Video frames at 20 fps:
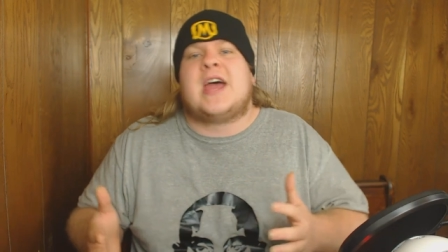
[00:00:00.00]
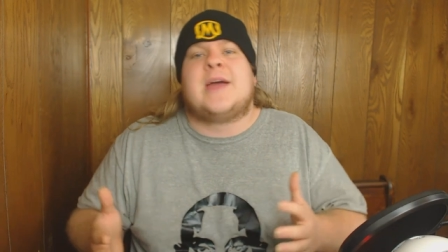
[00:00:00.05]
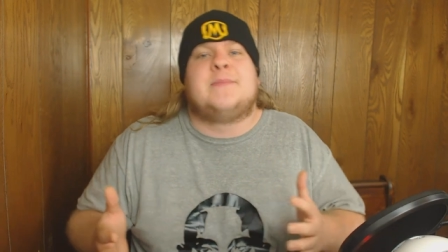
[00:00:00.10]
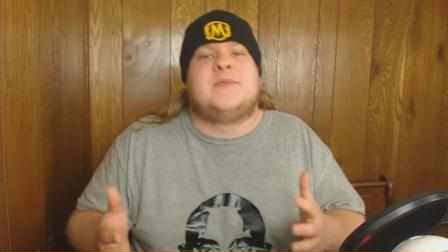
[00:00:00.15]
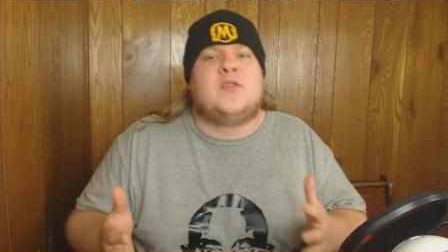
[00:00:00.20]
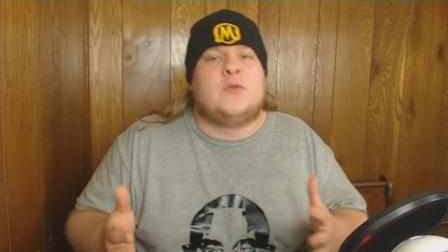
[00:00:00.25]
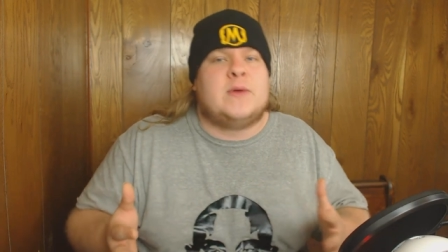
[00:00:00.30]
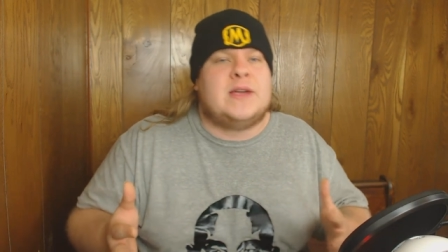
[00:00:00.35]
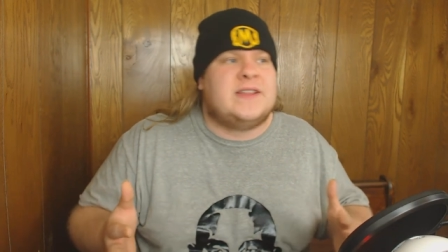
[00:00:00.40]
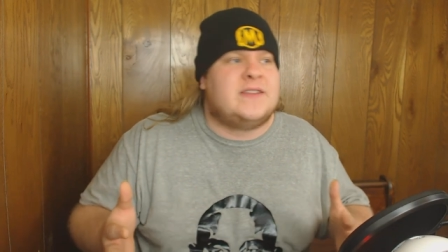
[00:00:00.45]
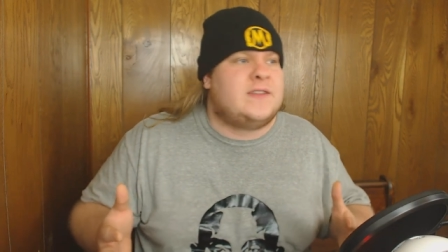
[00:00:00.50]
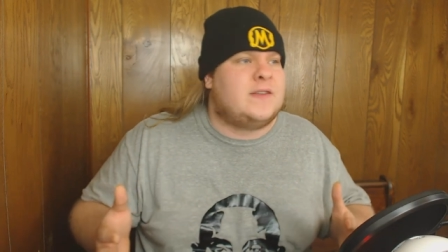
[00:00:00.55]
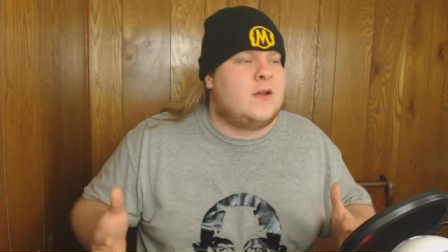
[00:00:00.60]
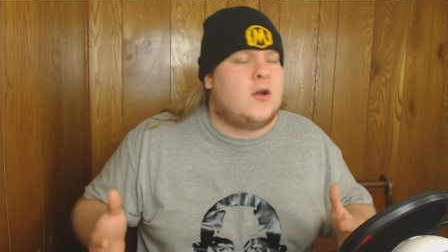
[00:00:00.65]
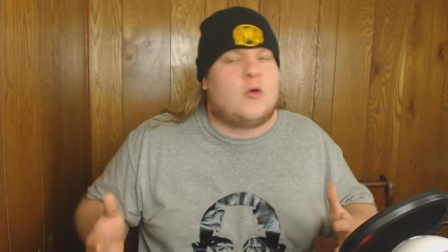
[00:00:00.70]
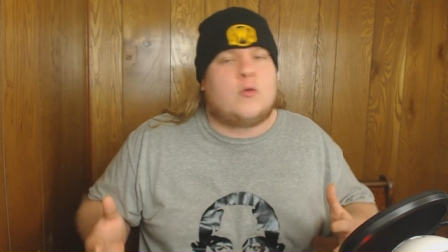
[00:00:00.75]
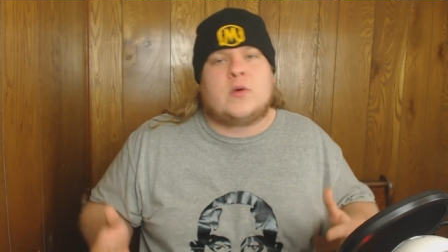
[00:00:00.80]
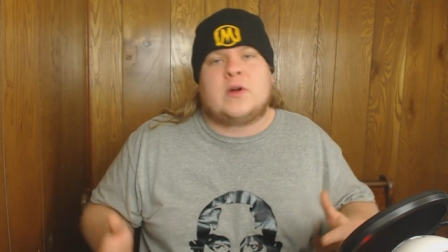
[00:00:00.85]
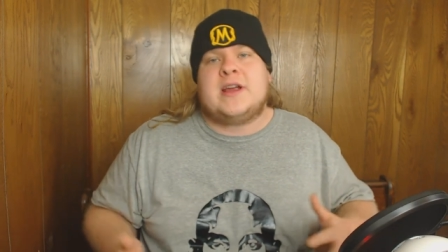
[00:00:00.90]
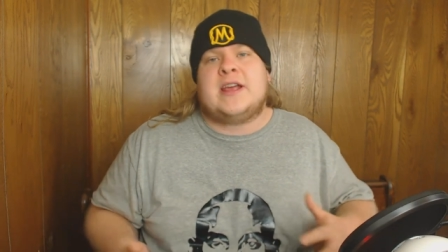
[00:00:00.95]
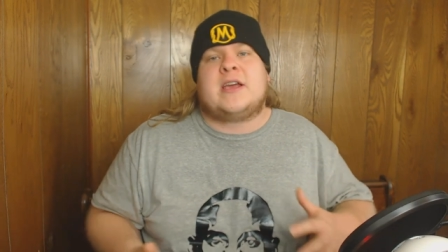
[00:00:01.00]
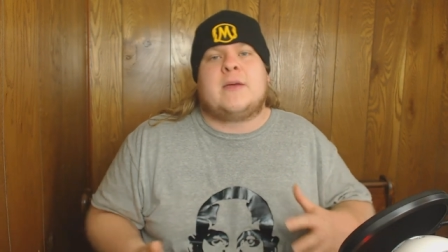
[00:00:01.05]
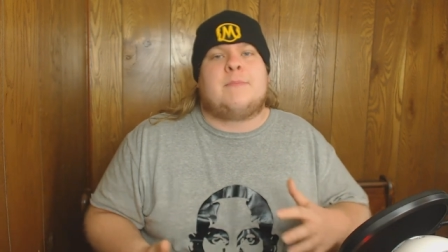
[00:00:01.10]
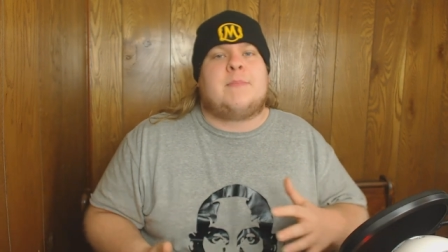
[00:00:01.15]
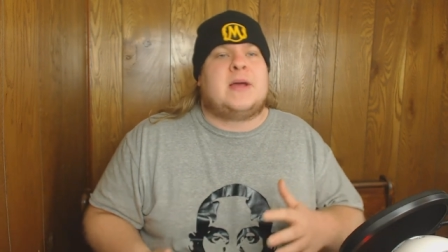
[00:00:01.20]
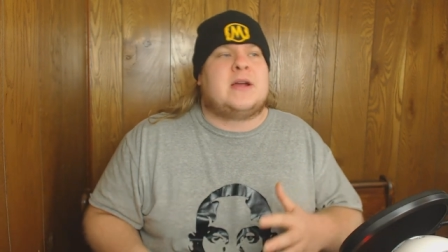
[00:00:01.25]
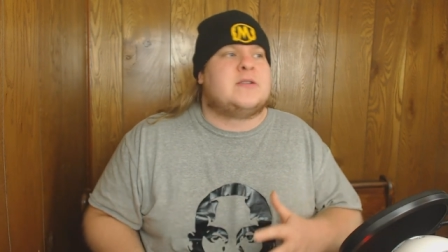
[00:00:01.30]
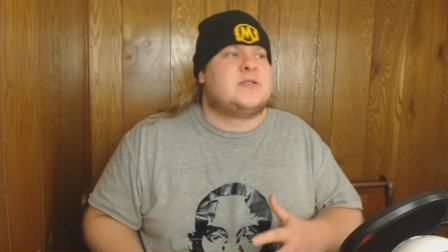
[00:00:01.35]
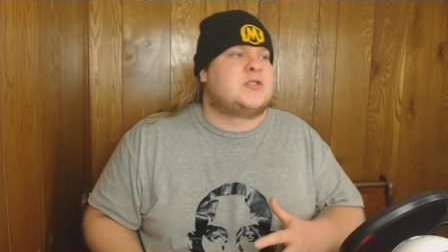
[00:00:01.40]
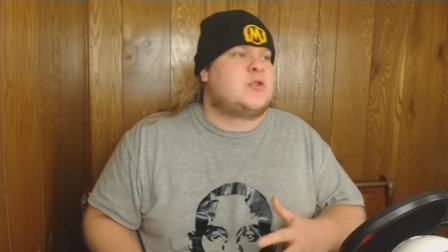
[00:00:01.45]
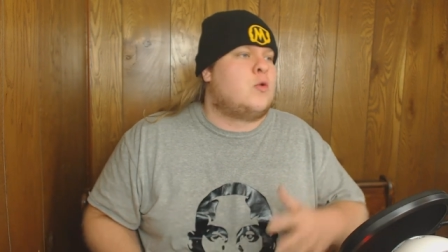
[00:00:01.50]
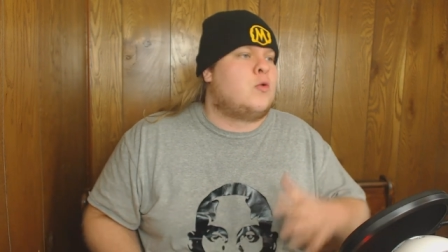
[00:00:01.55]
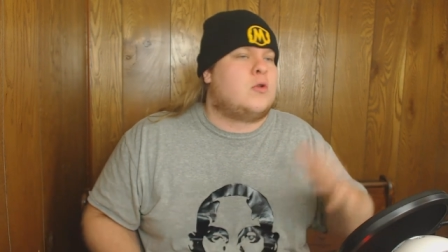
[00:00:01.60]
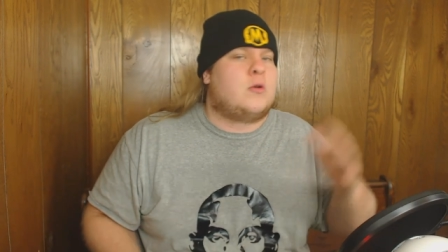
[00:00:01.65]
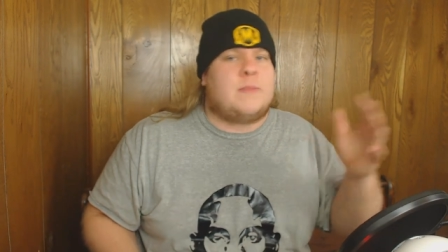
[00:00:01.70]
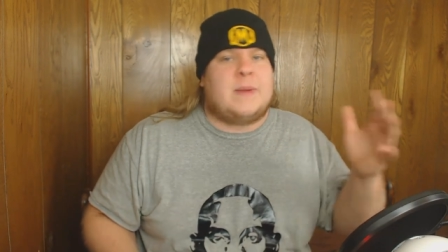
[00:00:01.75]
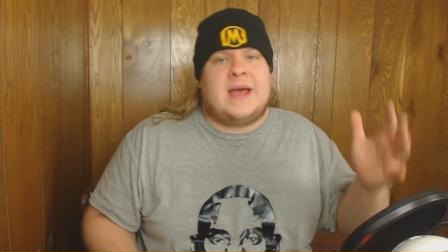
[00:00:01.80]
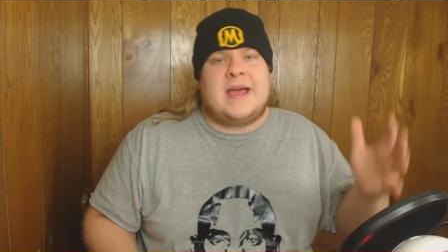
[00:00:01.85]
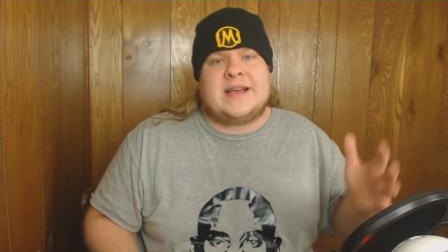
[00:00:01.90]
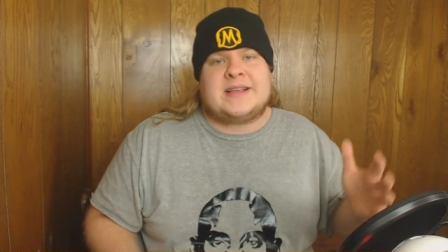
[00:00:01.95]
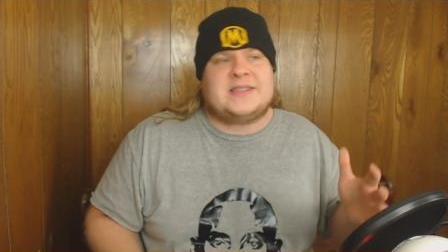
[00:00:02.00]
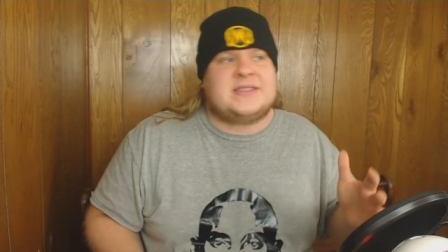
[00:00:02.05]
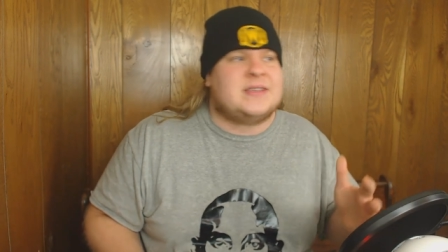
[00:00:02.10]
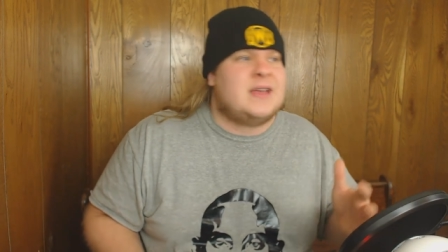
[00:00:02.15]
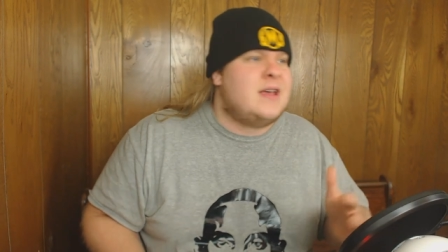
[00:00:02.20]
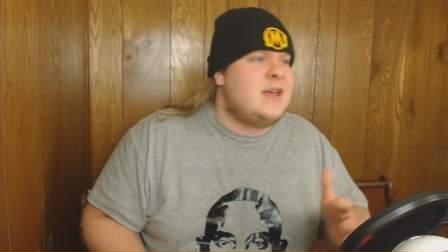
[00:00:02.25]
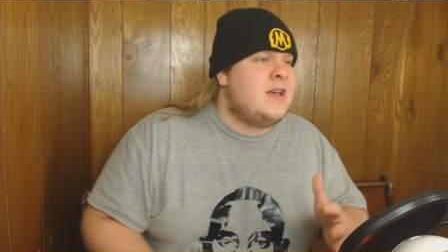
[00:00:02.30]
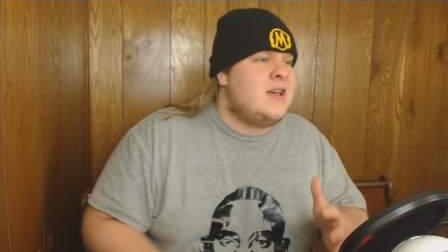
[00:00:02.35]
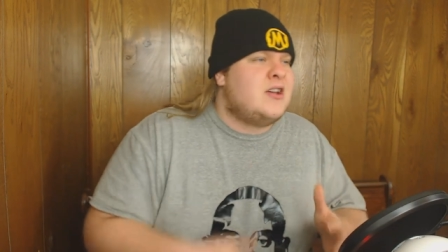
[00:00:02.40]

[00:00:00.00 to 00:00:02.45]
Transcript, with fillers: type tweets, you know, where he compares quarterbacks,